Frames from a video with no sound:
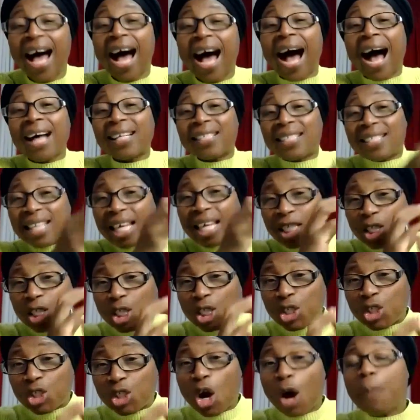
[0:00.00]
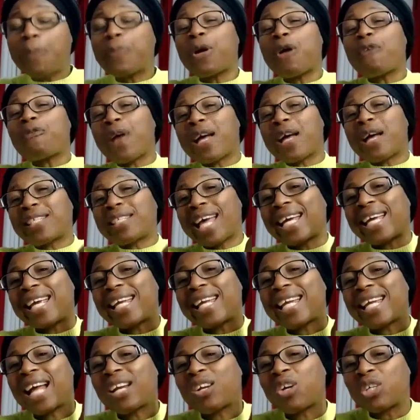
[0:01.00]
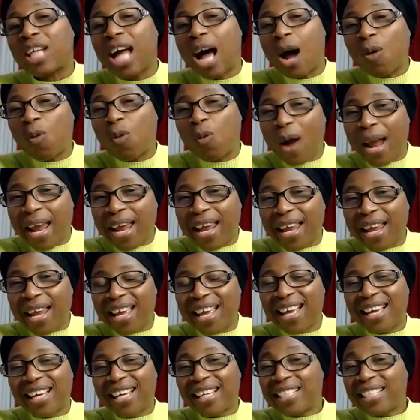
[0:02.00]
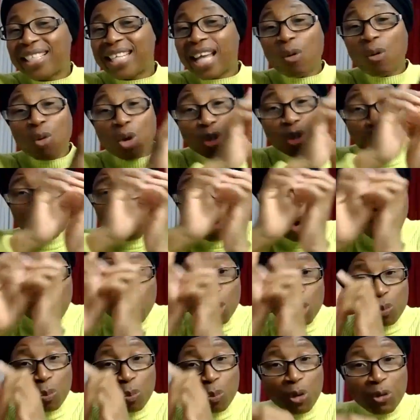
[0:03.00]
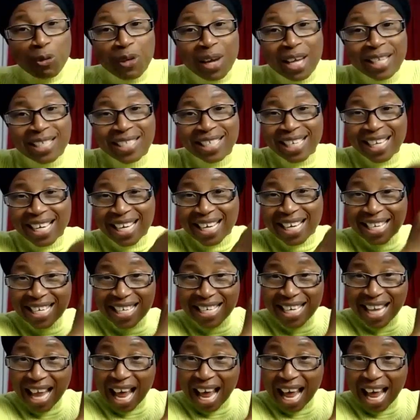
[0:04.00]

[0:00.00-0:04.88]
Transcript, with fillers: As this new prophet taking another way, there was old prophet in